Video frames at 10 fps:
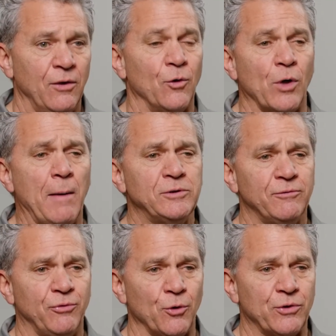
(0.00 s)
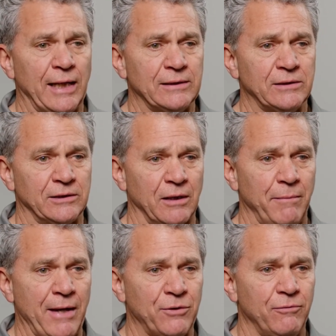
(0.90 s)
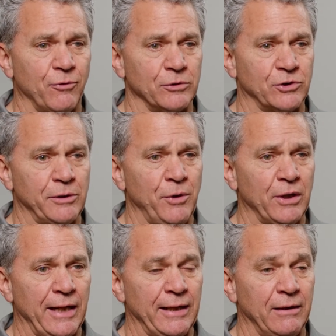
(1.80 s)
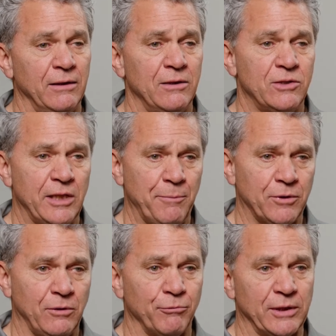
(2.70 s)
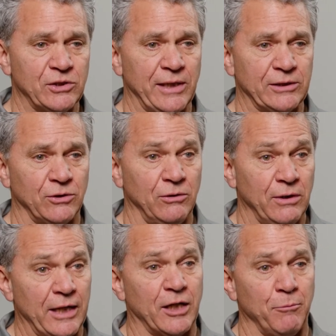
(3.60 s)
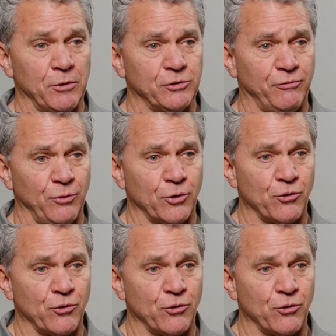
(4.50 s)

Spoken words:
The Robinson floor test is a method for simulating typical residential and commercial floor